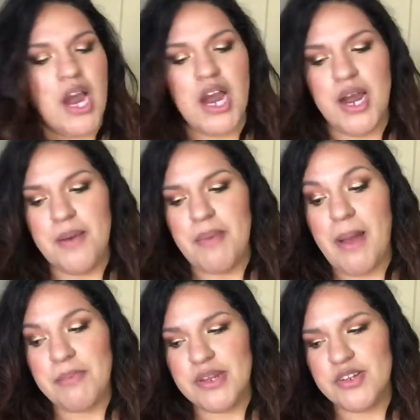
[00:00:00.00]
Um,
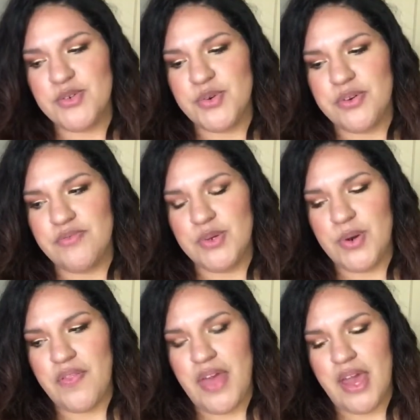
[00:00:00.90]
I'm gonna do a review
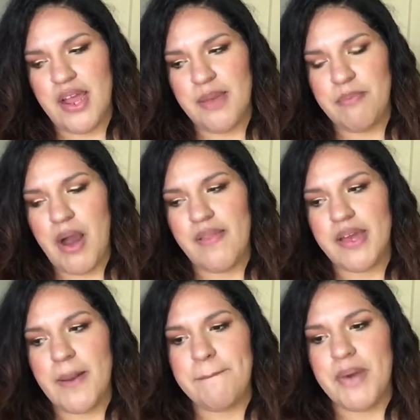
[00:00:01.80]
on that. I bought
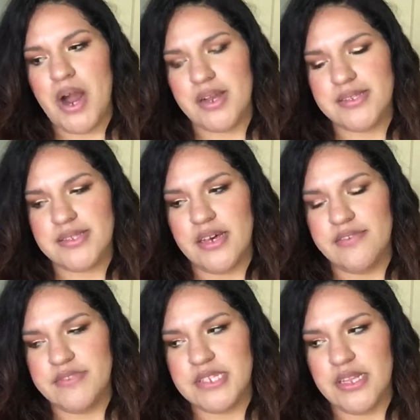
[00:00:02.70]
like a box
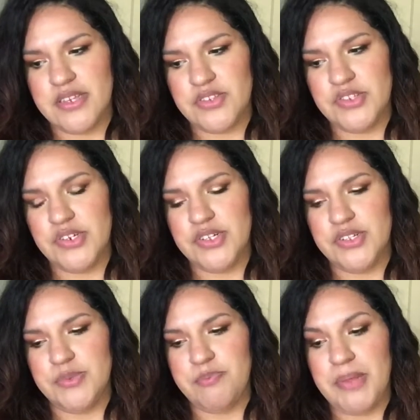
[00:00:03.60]
of
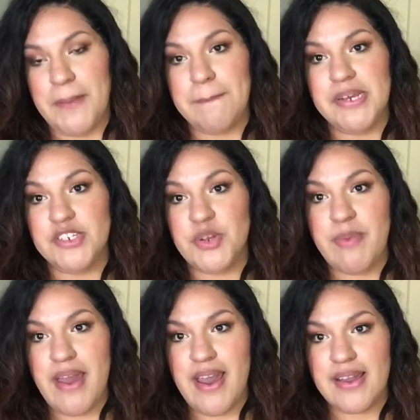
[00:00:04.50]
Celestial like pitcher
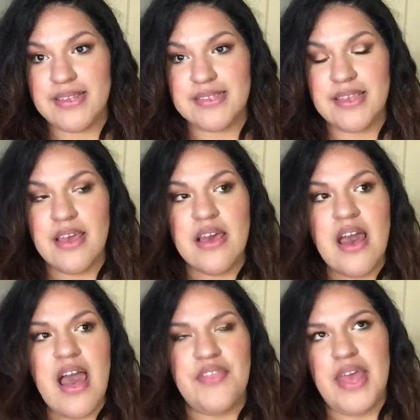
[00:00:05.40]
packs,
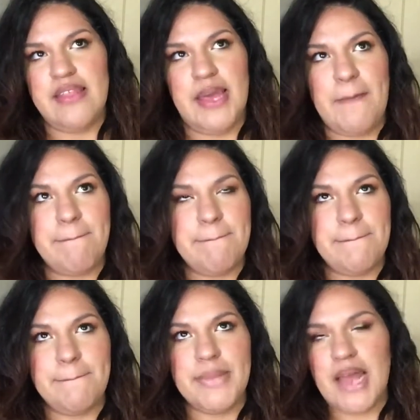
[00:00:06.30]
and they had like
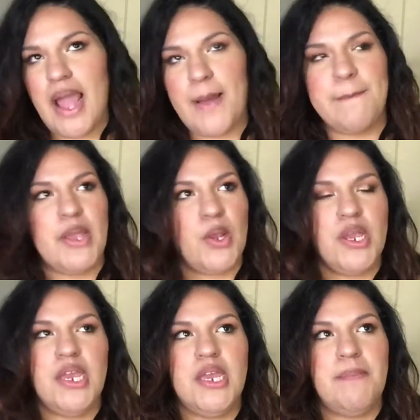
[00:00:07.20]

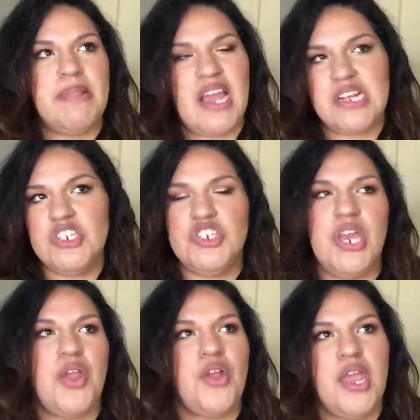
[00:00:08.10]
blackberry, black
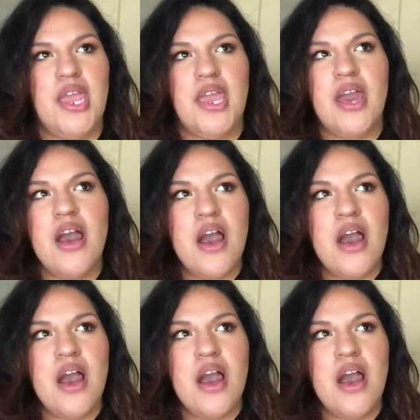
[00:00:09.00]
cherry,